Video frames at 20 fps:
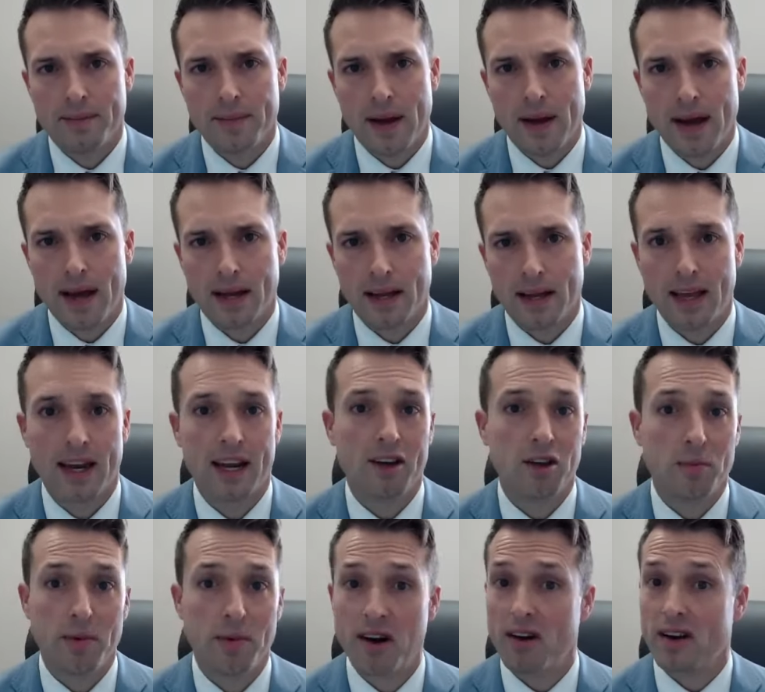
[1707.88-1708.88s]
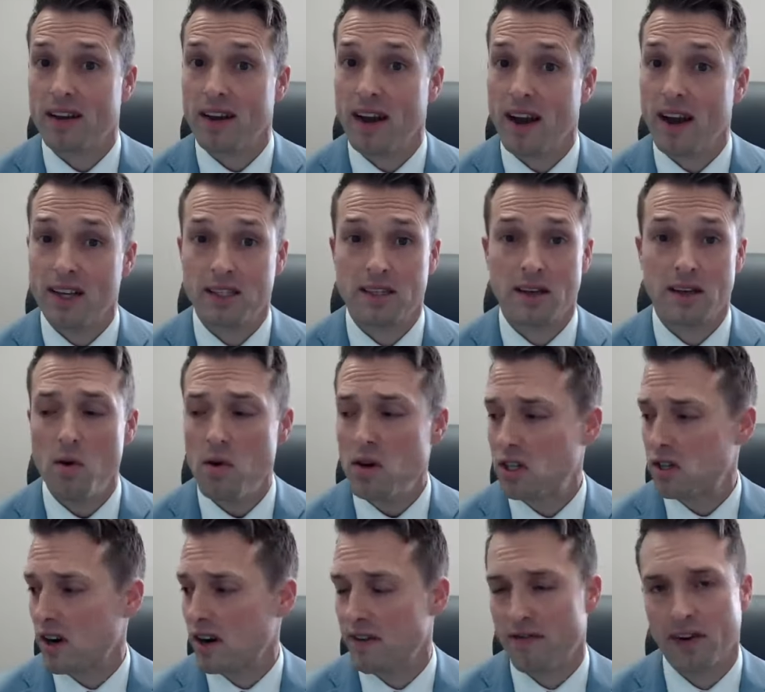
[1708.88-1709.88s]
and can I do better? Yes. I'm always
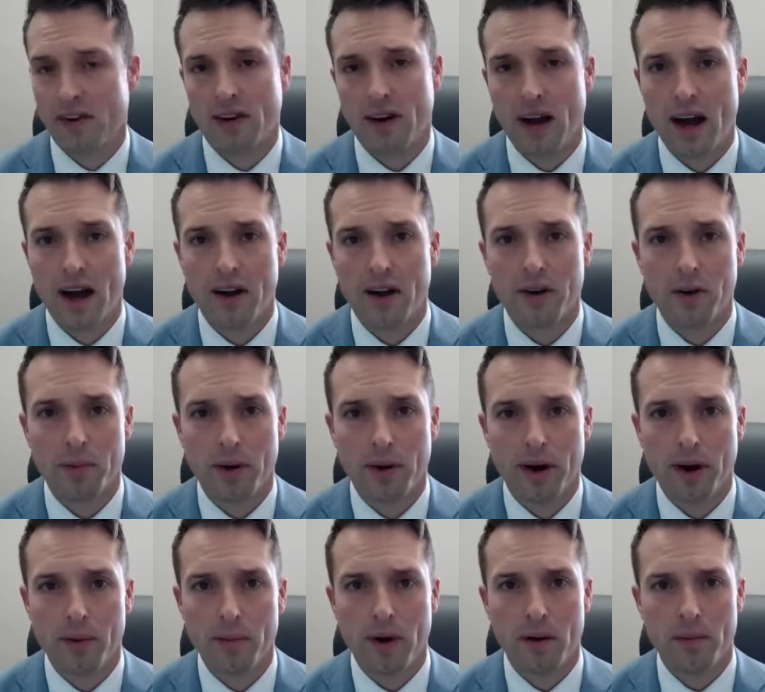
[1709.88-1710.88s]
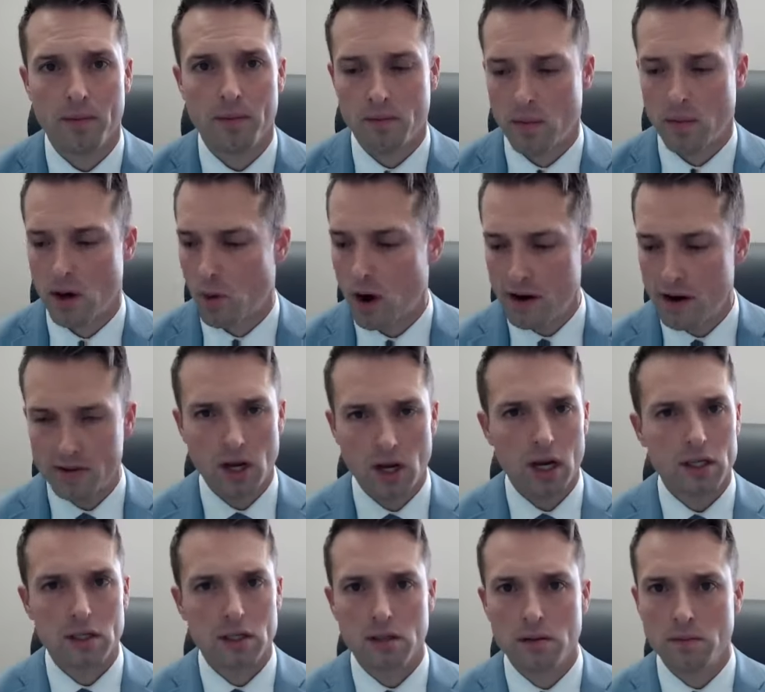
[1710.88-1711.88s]
trying to figure out how to do better, but my wife's
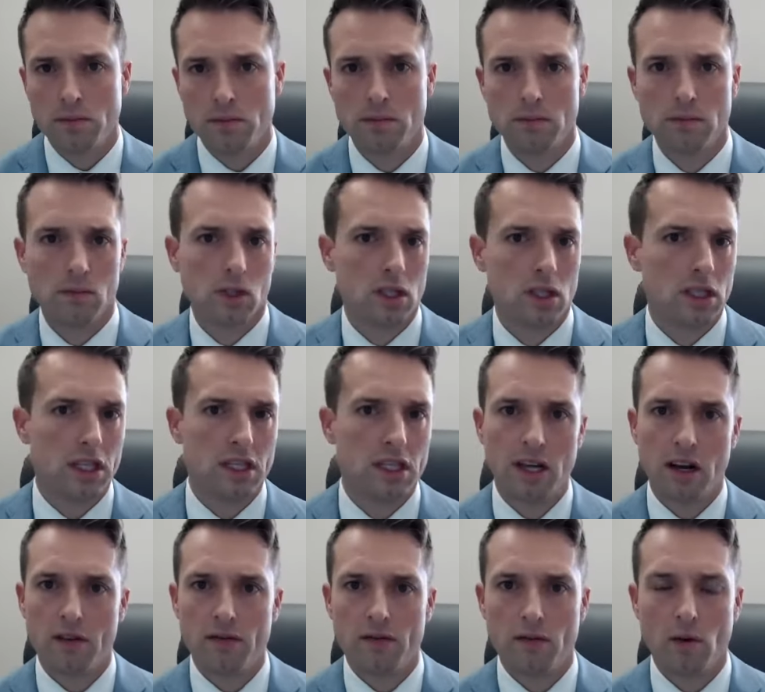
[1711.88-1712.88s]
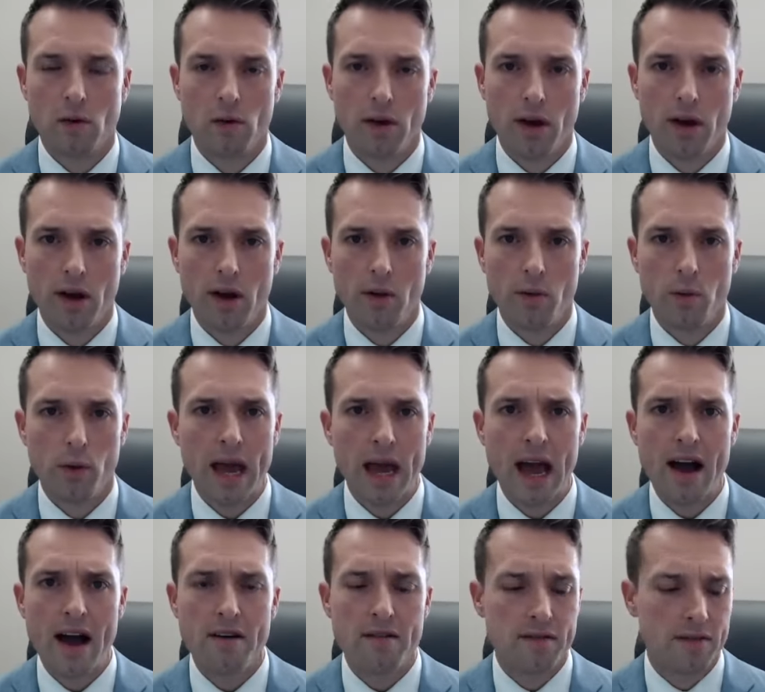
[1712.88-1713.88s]
awesome. She's there for them. We
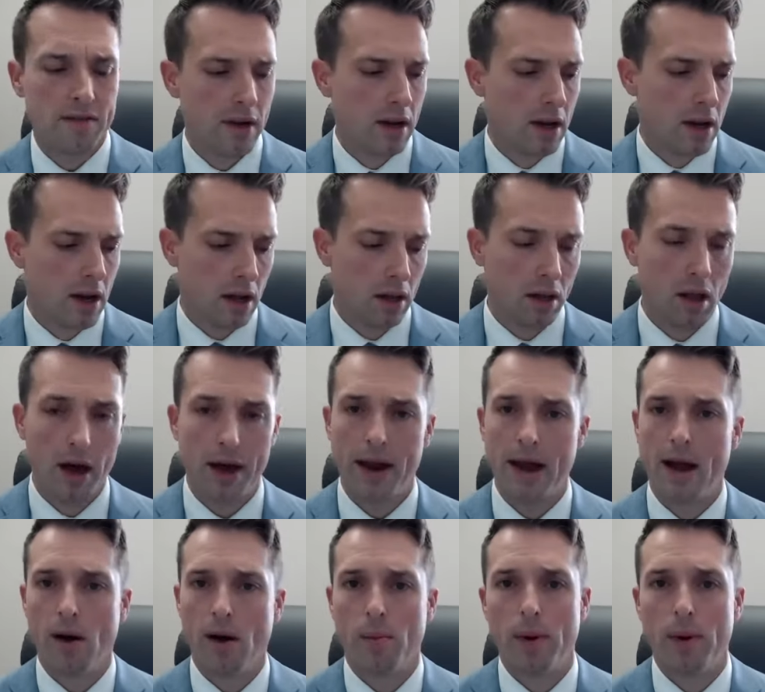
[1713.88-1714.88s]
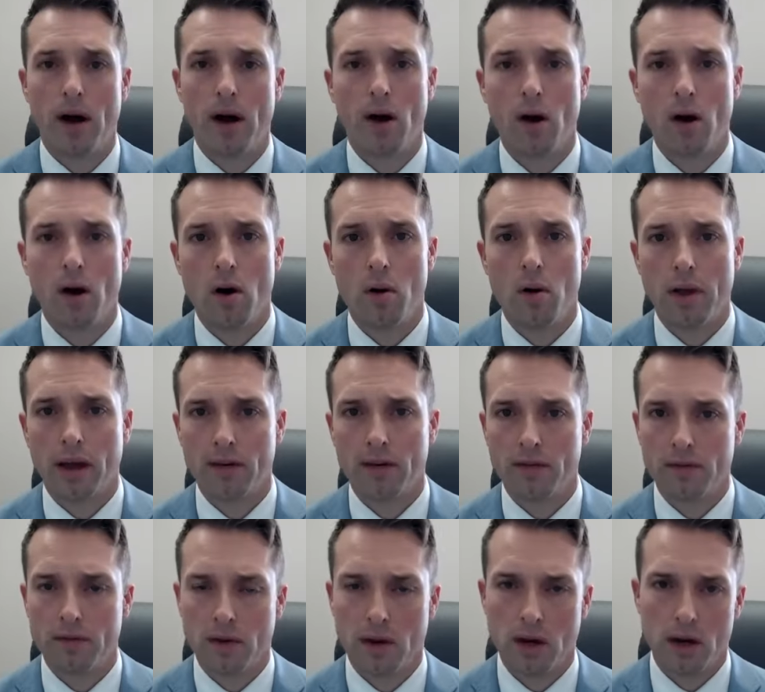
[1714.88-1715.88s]
have a lot of help at home, like
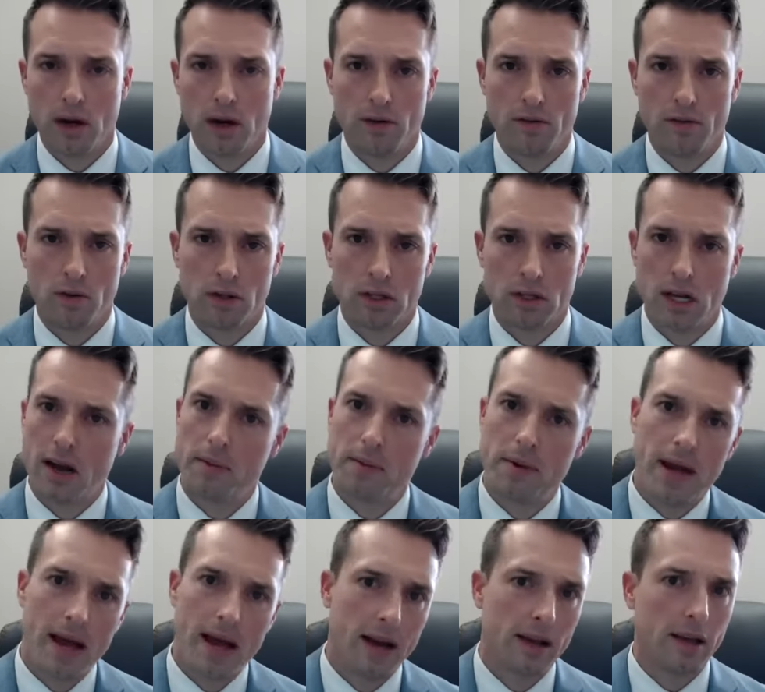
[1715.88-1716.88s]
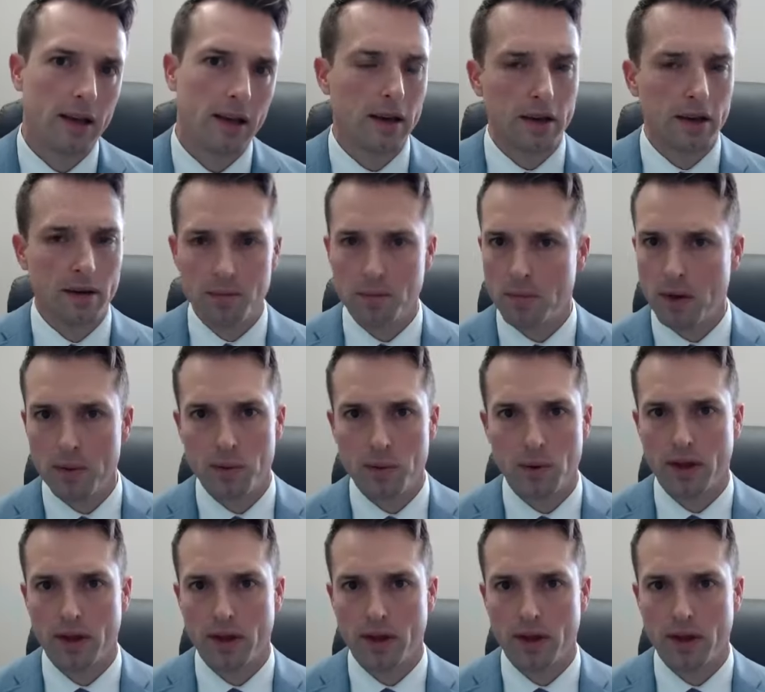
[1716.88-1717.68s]
a full-time nanny and people